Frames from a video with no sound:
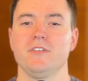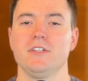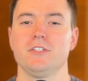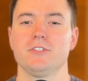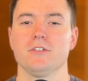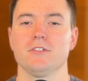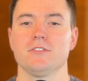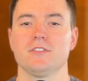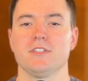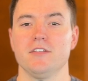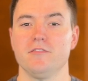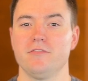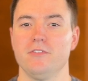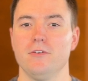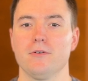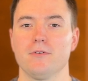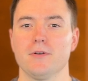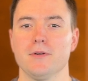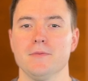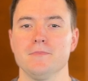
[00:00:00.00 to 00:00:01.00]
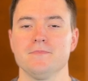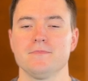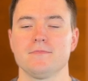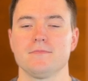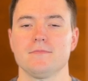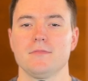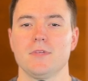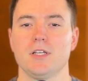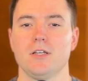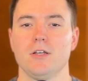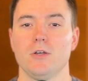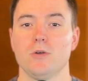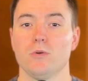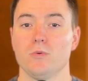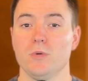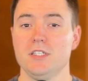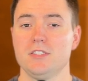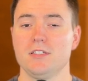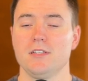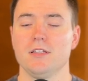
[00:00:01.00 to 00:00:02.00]
features in Fulcrum.
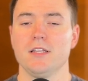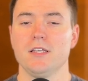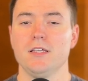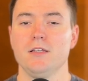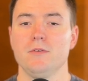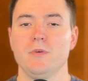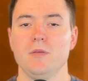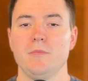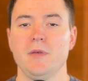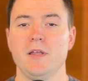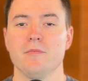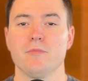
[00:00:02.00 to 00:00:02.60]
Recently, we made